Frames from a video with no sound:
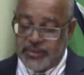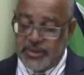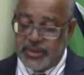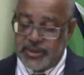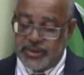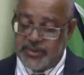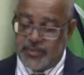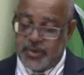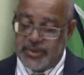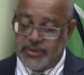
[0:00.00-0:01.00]
region is
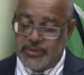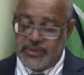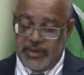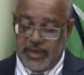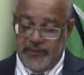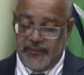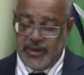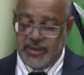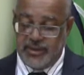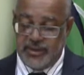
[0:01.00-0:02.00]
poised to take
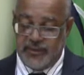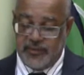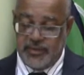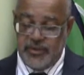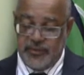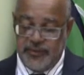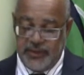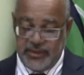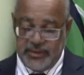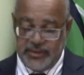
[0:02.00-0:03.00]
advantage of a new
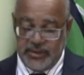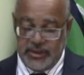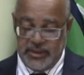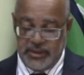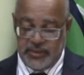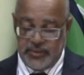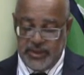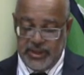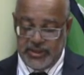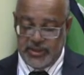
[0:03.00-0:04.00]
phase in its
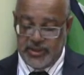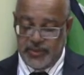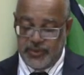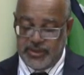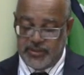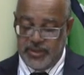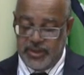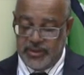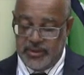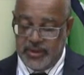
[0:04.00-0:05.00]
relationship with
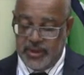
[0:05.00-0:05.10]
Spain